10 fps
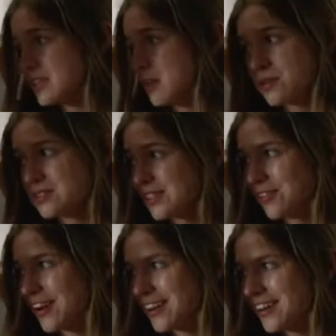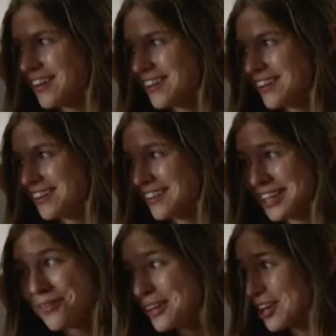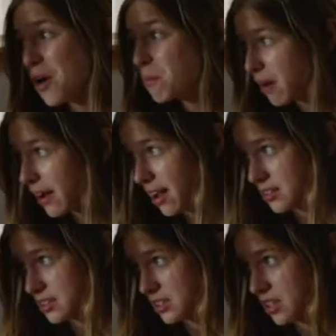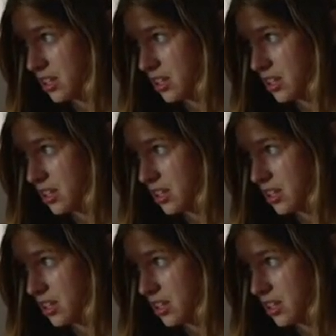to keep it a secret. No one can know but us.